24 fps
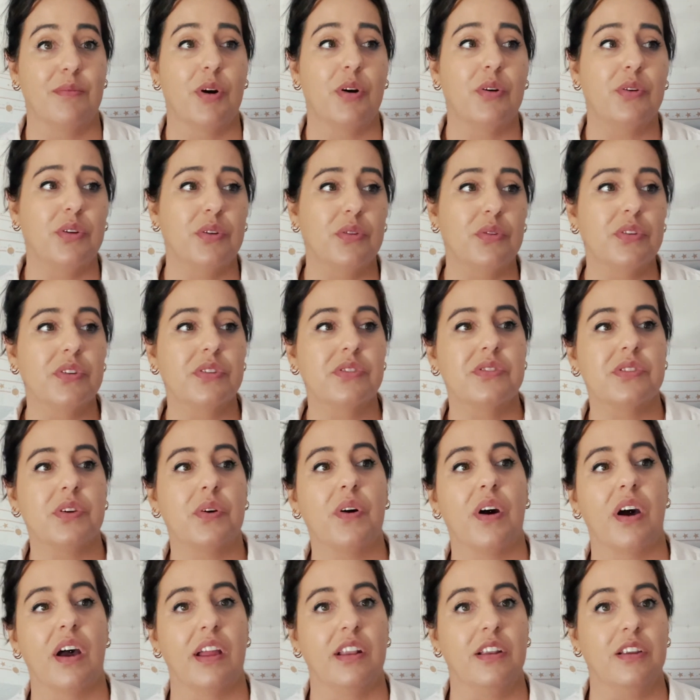Oh, you look so
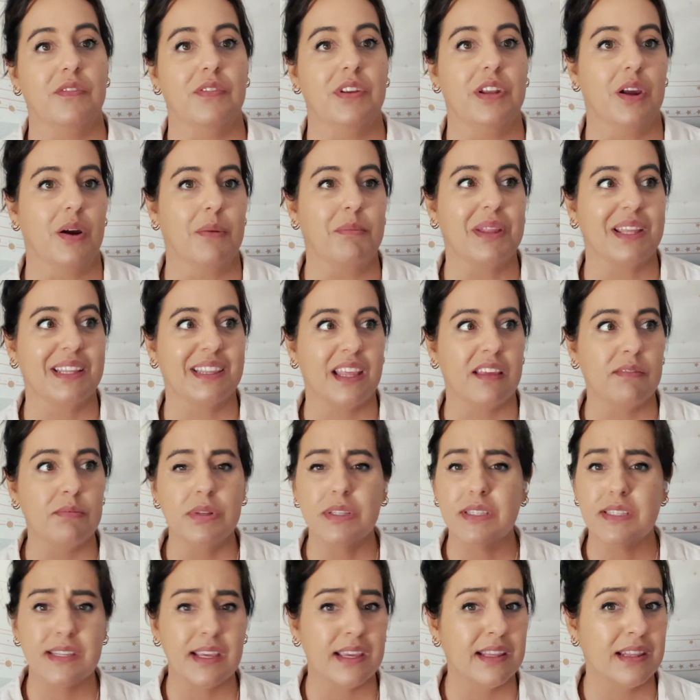high in your video. I'm like, they've been
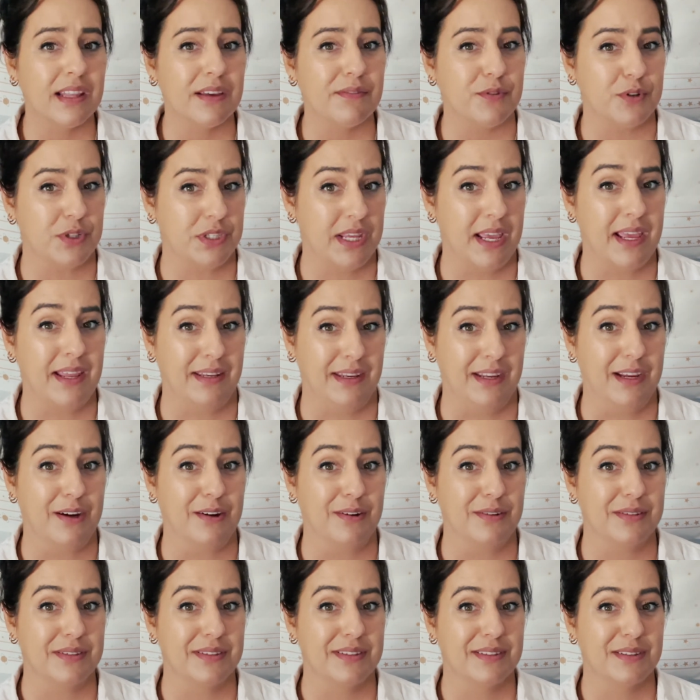saying that for 10
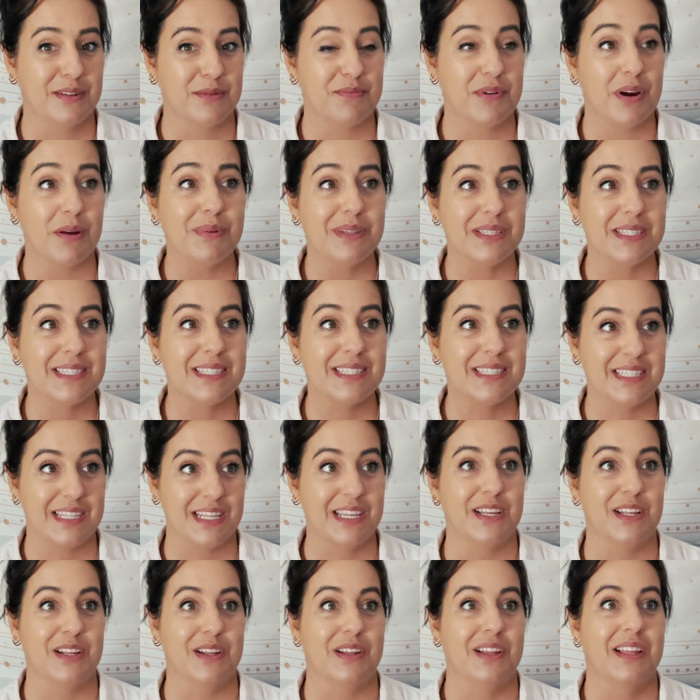years. They're probably
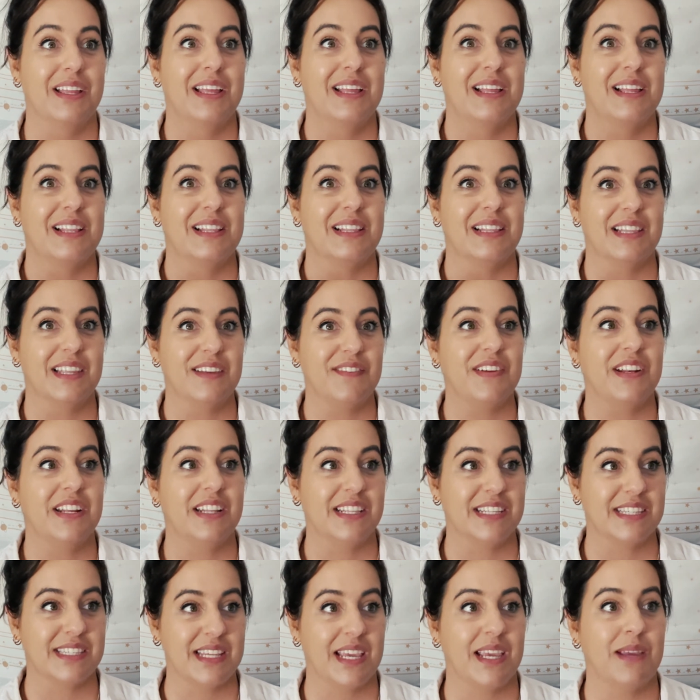still living in
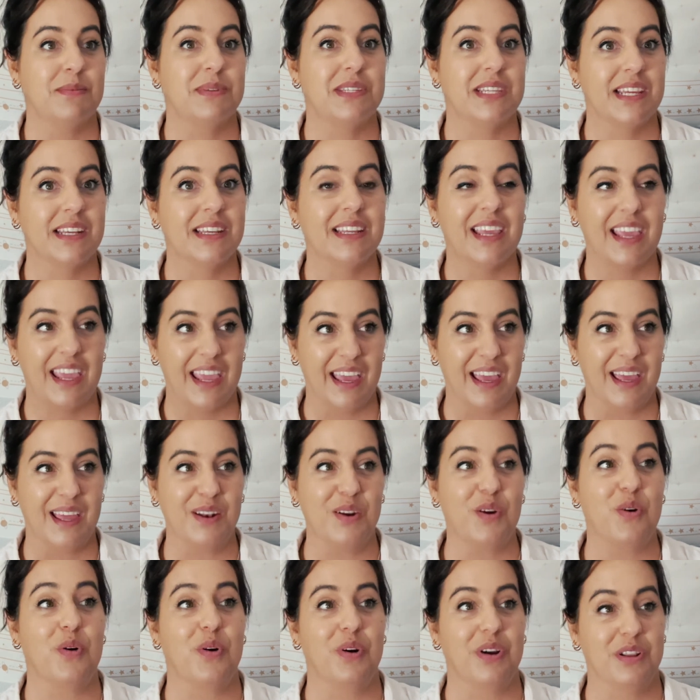the same tin can
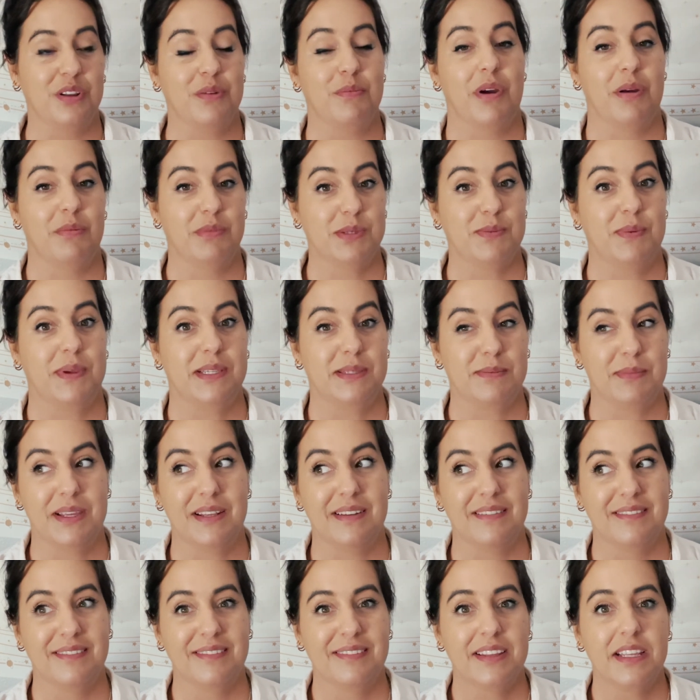or in their mom's basement.
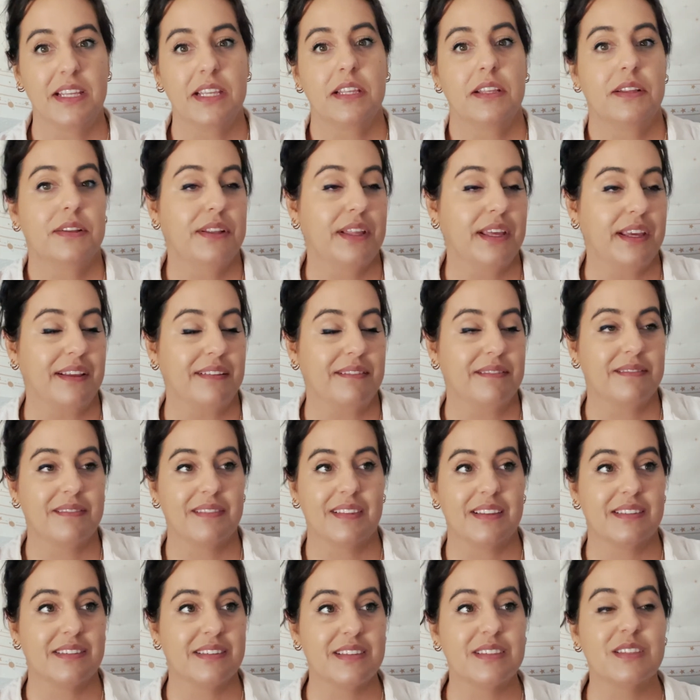Like,
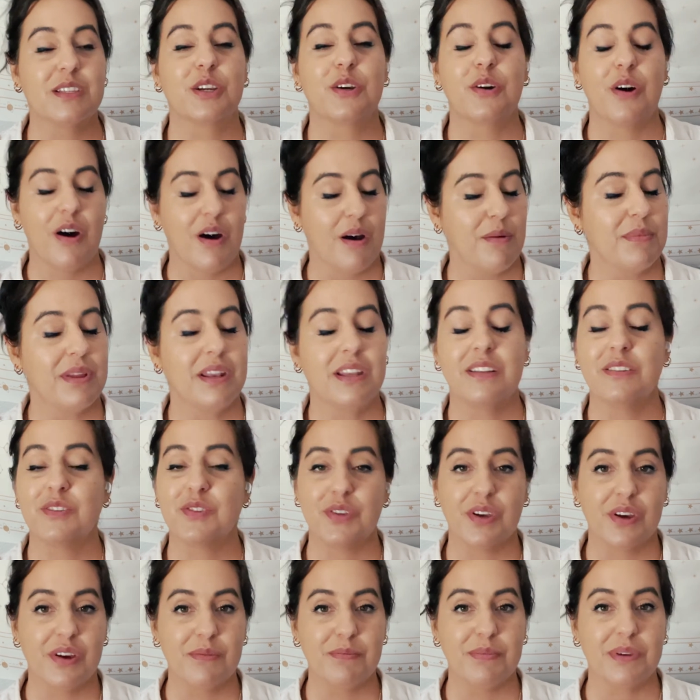this is a common
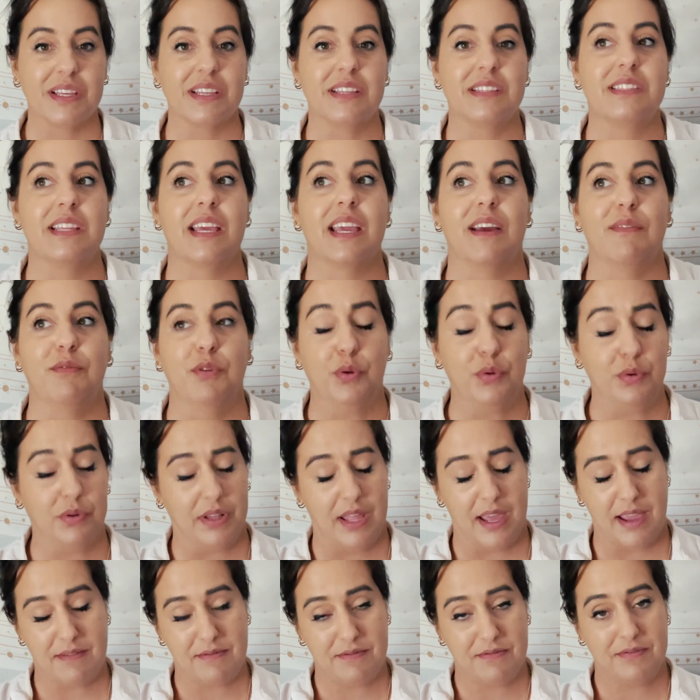insult because they have no
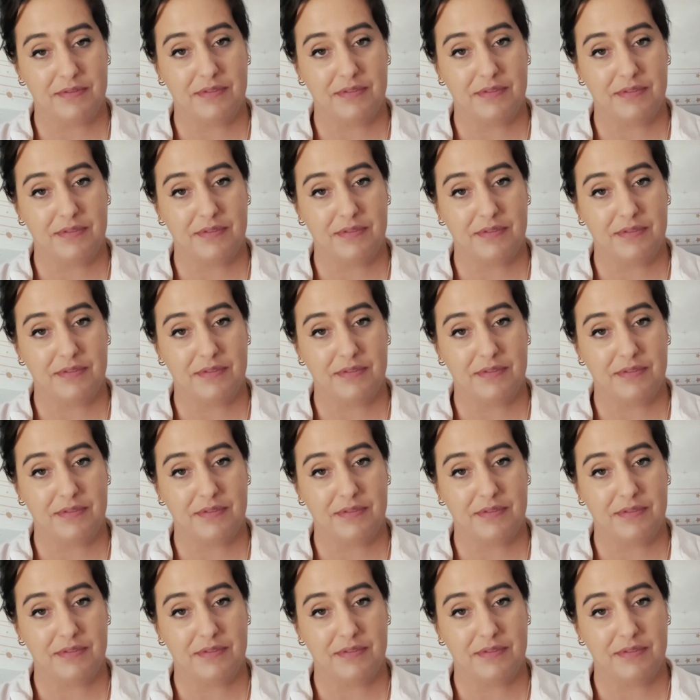life.